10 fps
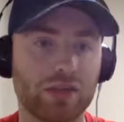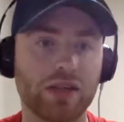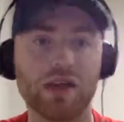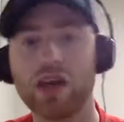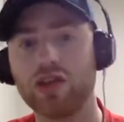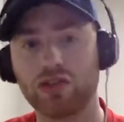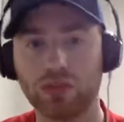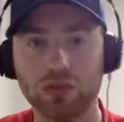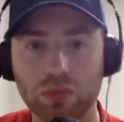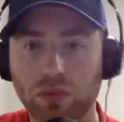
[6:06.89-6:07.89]
We have some
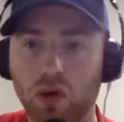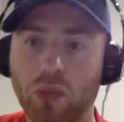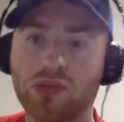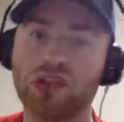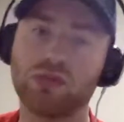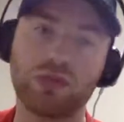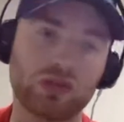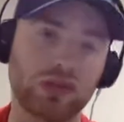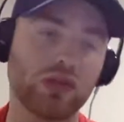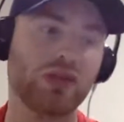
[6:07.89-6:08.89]
good performances, and we
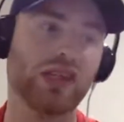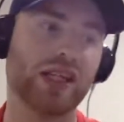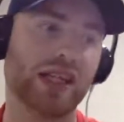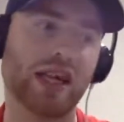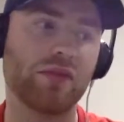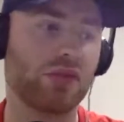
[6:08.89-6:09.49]
just lose another game.